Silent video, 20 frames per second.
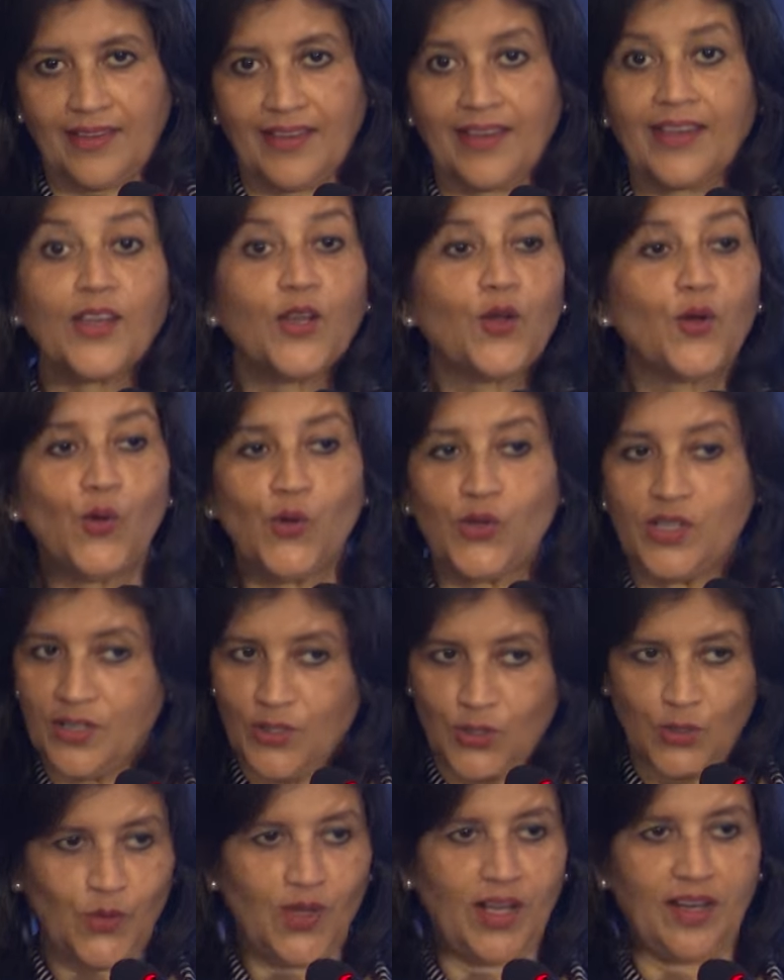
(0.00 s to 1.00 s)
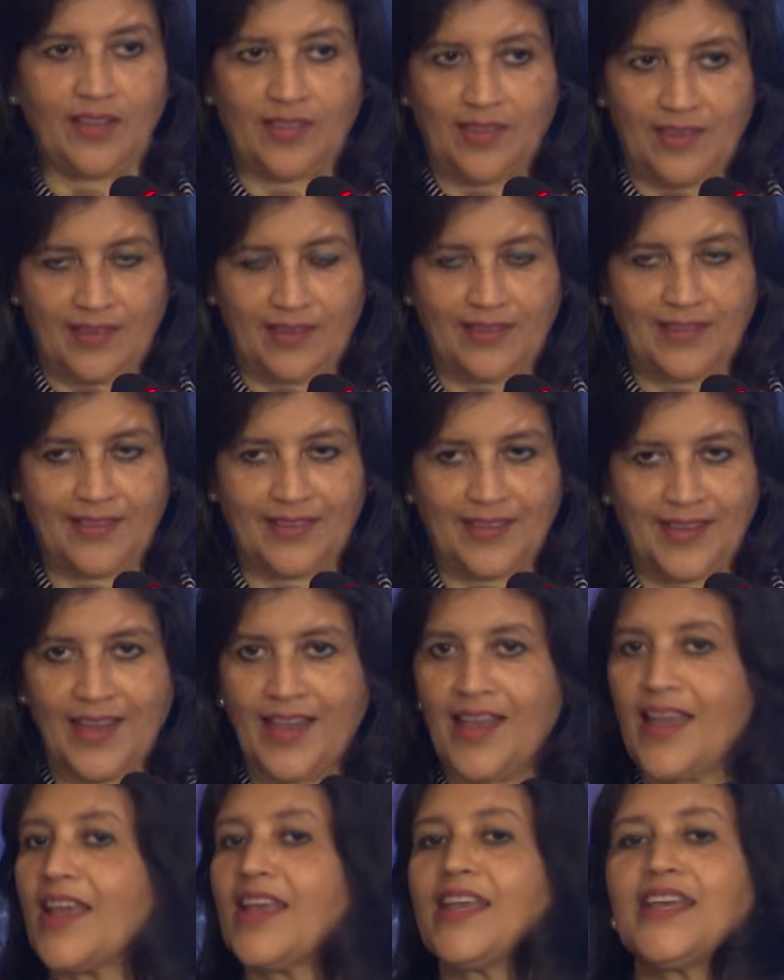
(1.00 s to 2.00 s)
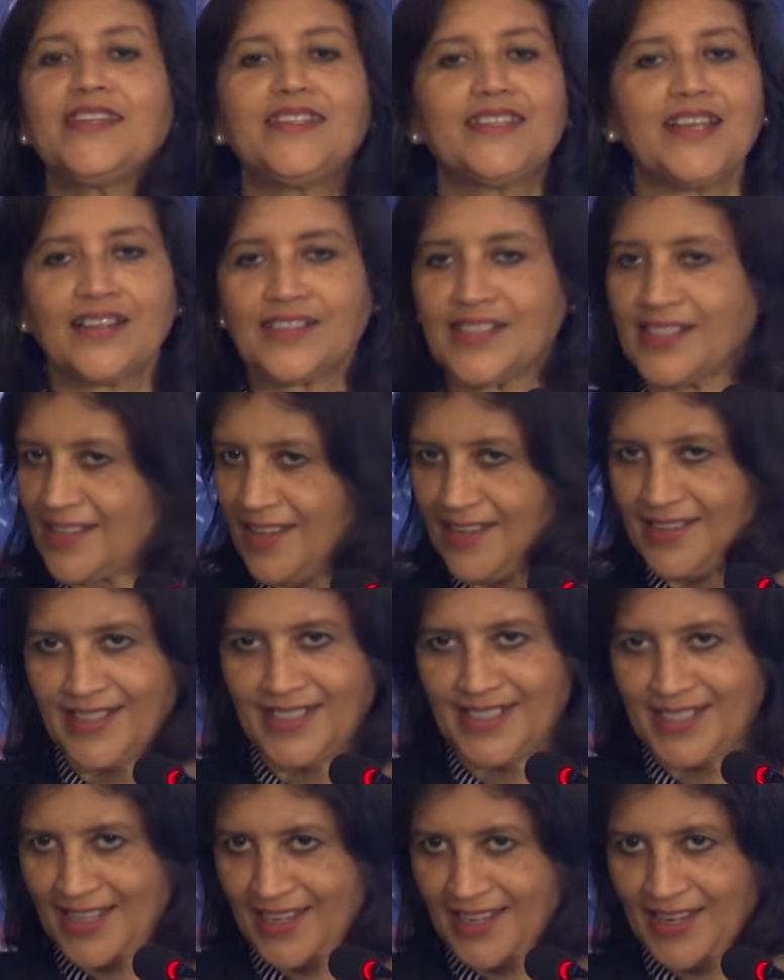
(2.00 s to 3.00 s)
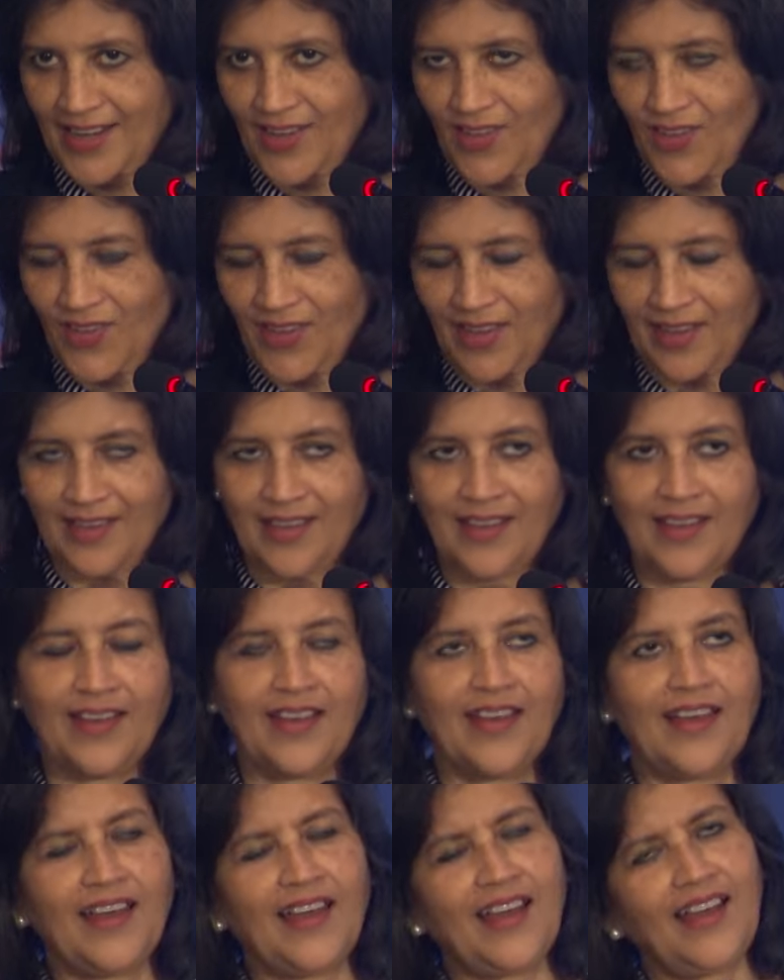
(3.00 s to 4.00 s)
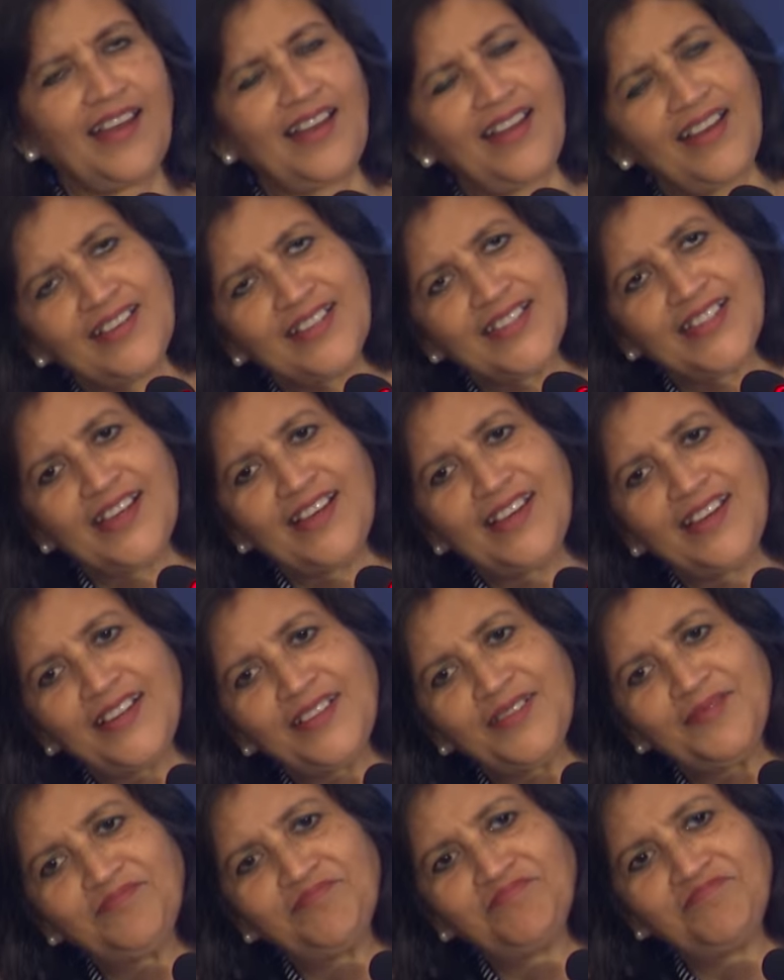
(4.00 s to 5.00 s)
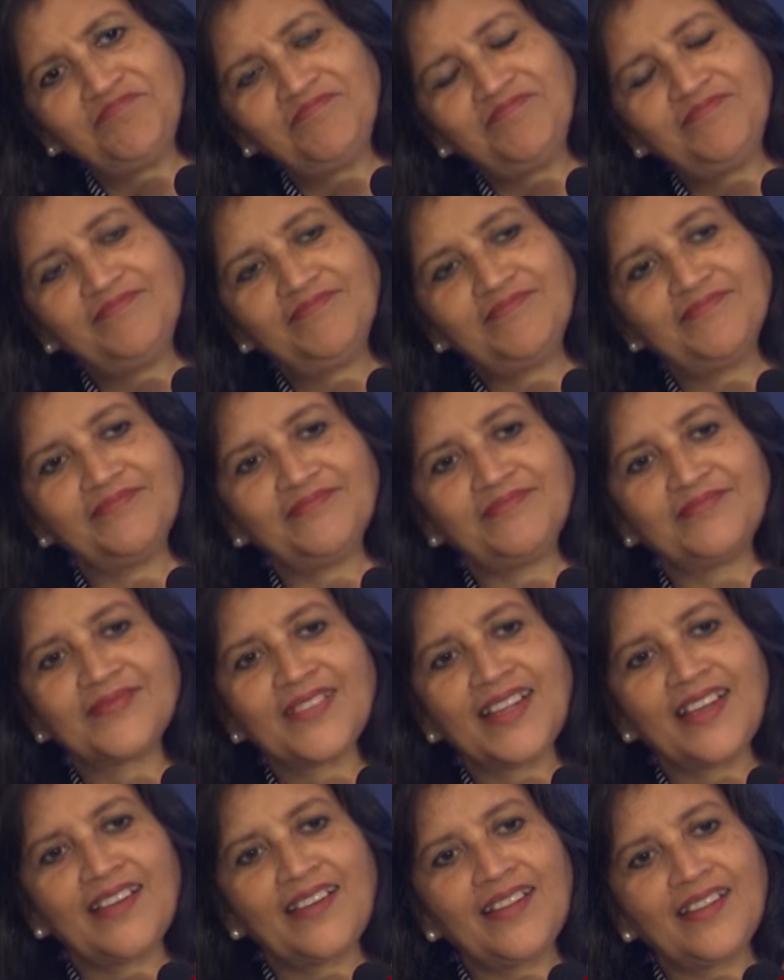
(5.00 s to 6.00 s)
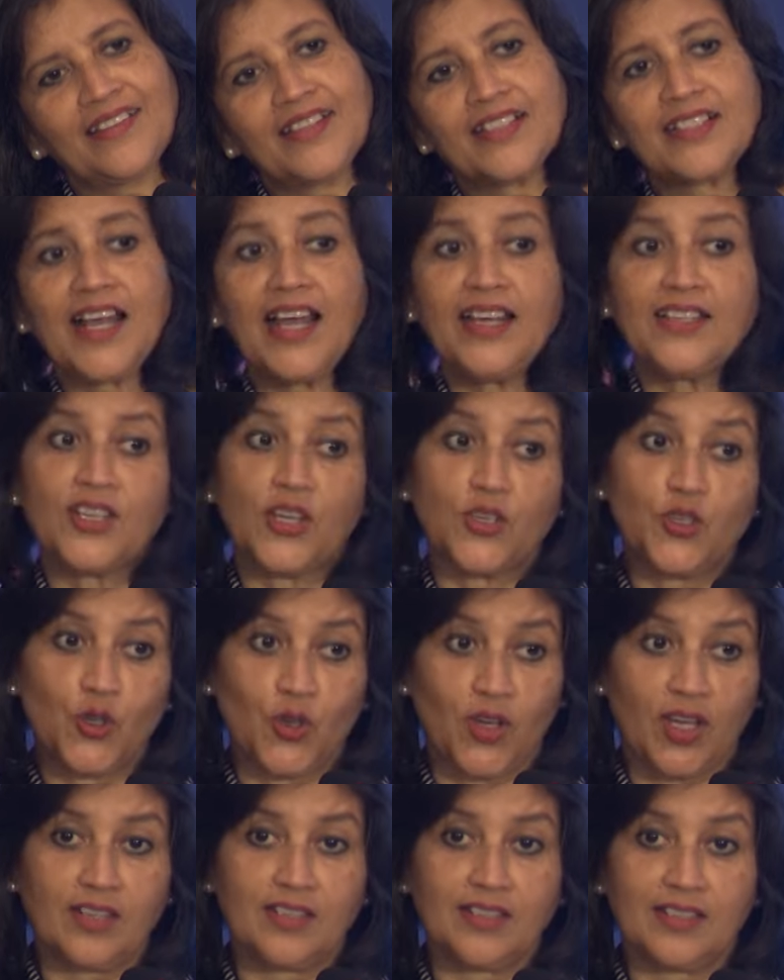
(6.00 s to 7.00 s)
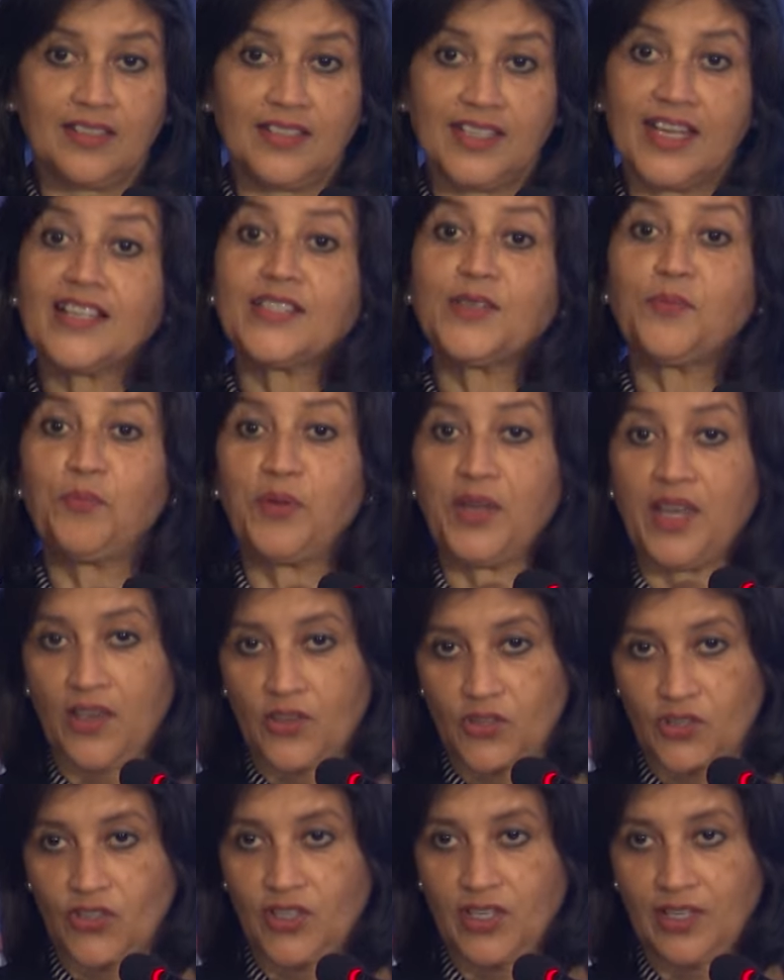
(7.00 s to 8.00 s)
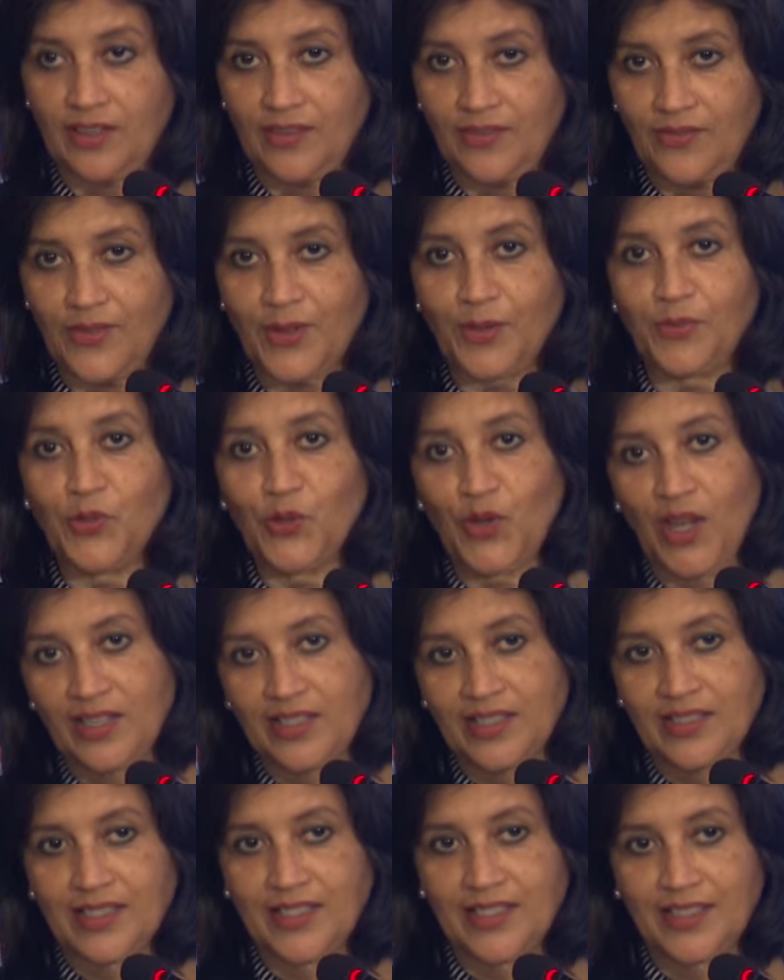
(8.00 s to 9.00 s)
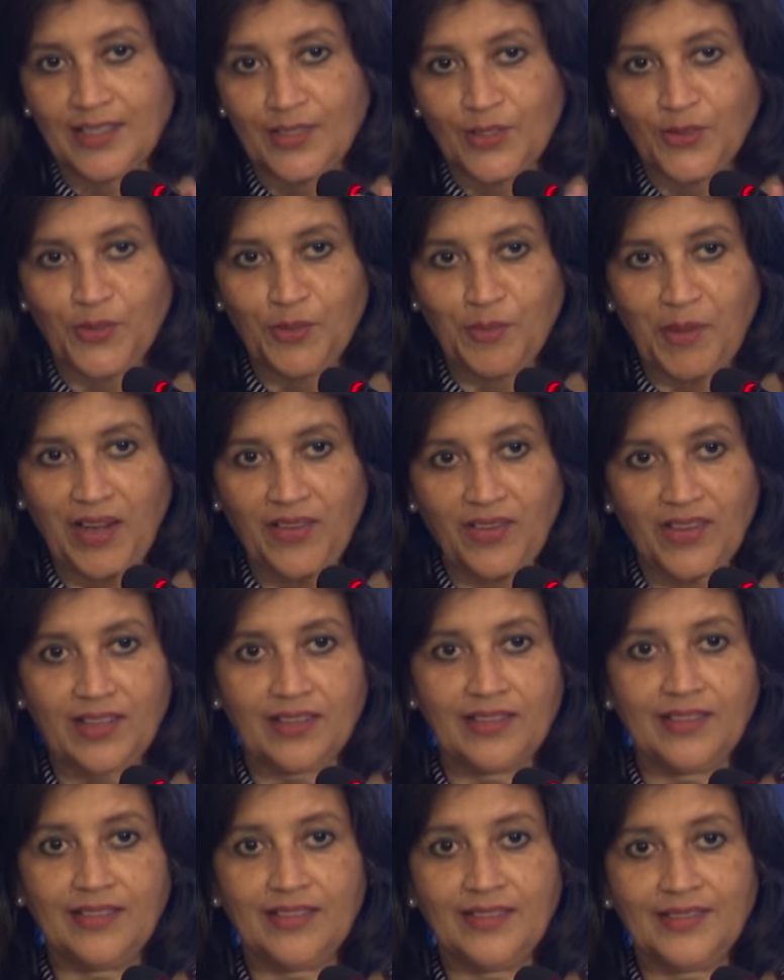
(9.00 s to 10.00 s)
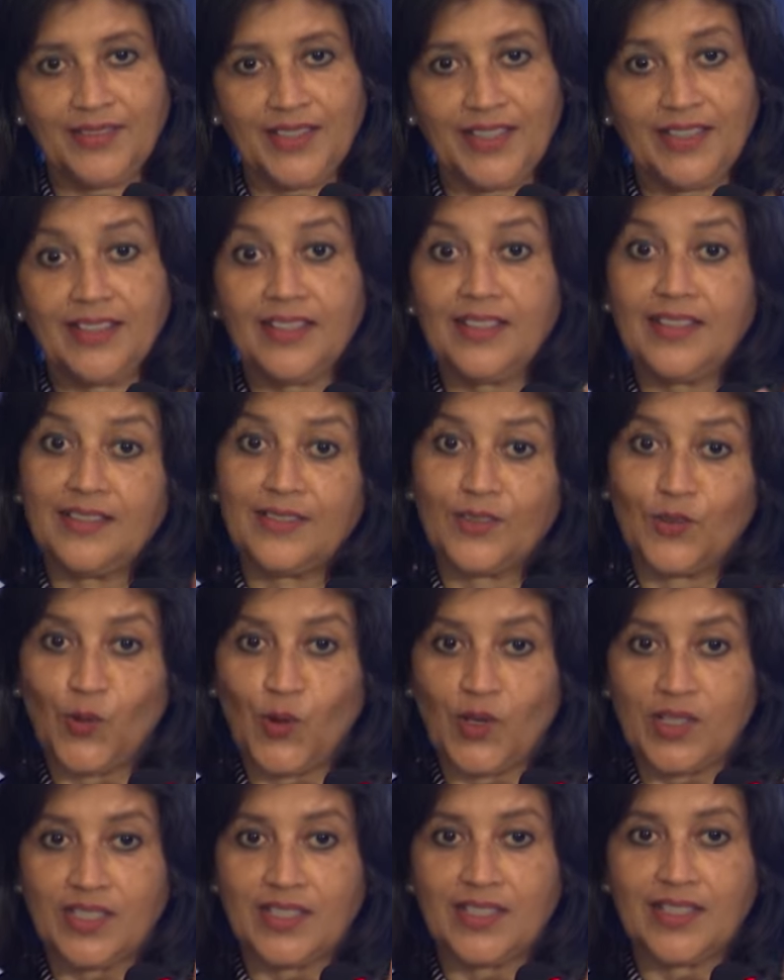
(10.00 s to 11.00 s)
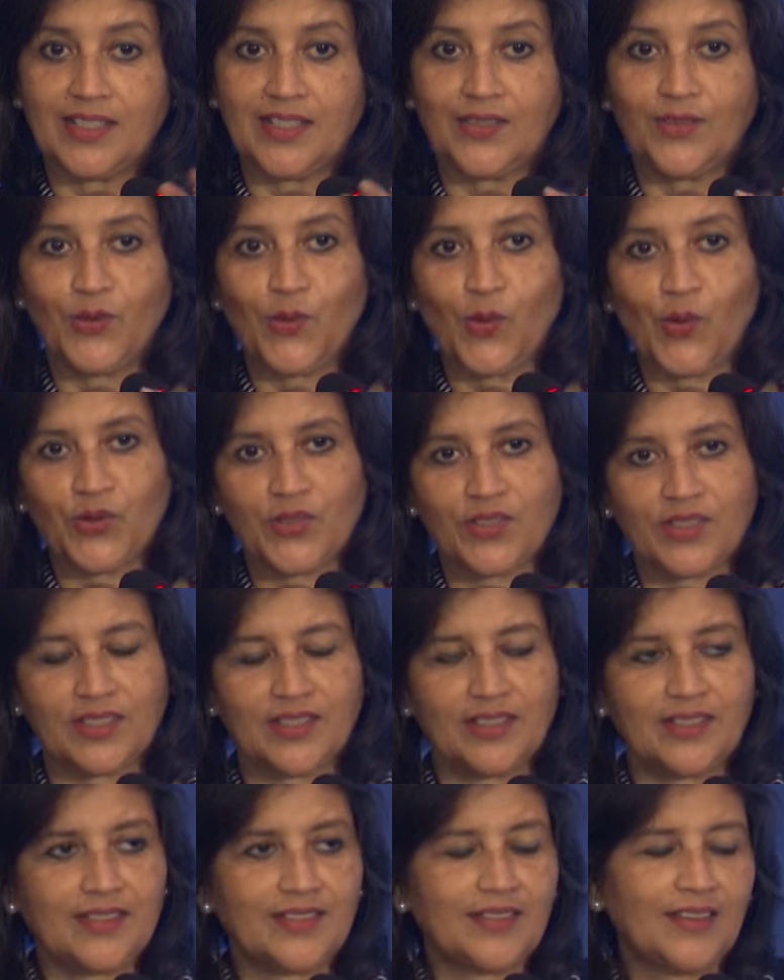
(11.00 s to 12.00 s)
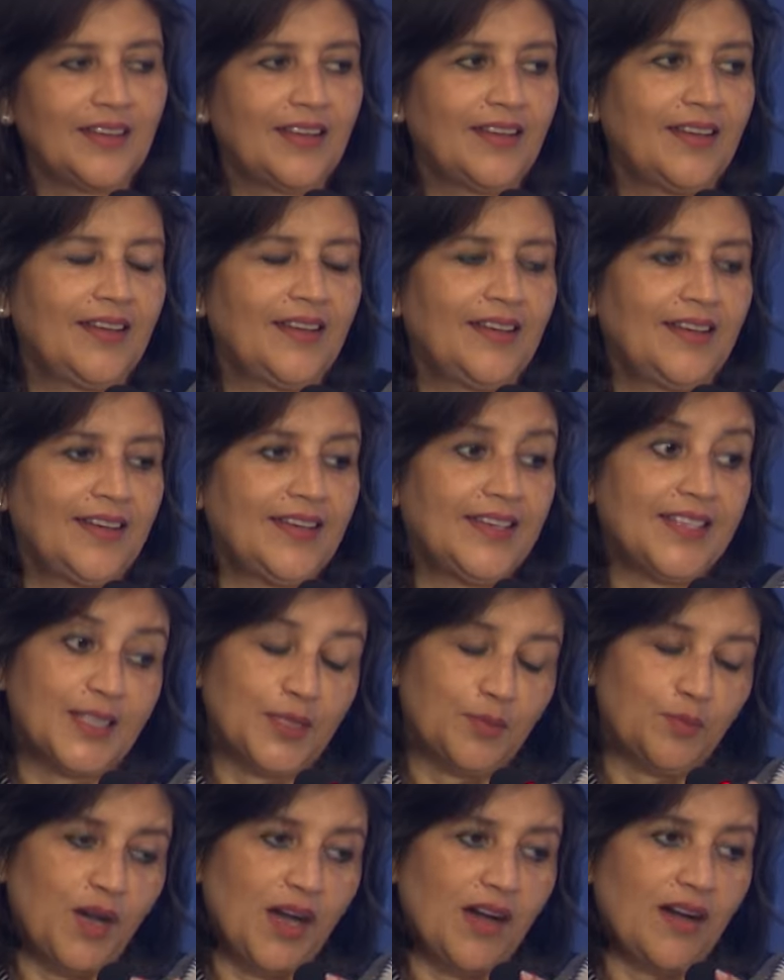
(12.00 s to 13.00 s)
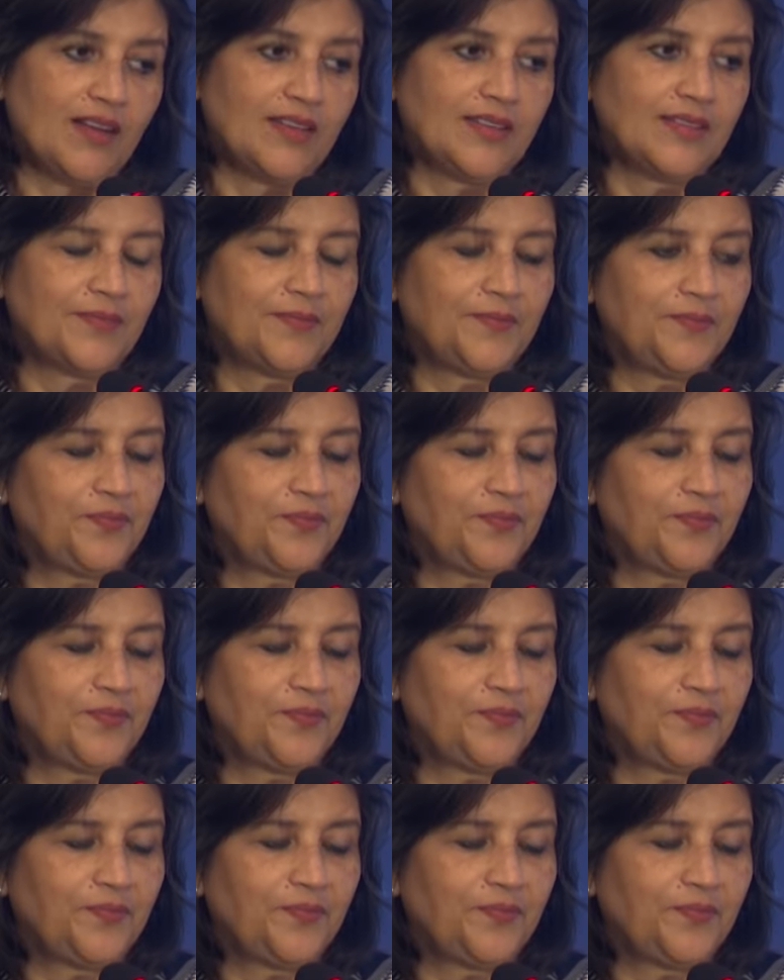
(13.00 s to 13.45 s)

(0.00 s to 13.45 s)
He couldn't do anything. He doesn't understand anything. And I said, this guy is educated. He has a PhD from United States of America. He did quantitative courses. He's smart,